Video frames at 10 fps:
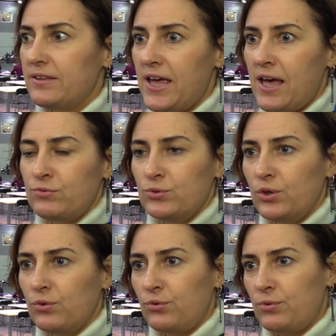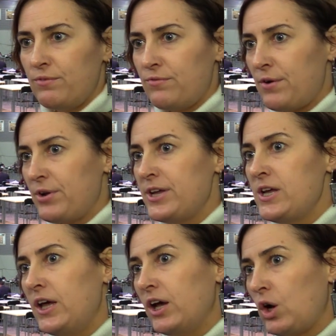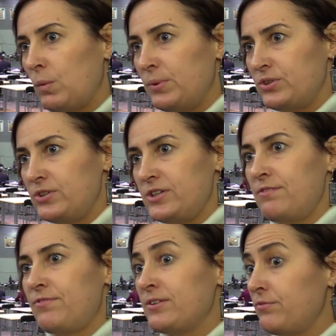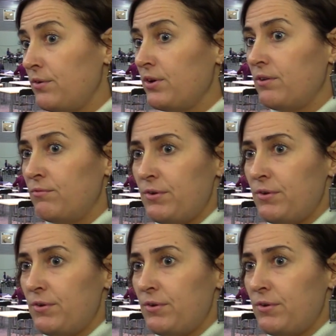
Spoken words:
they have to go through a very competitive and very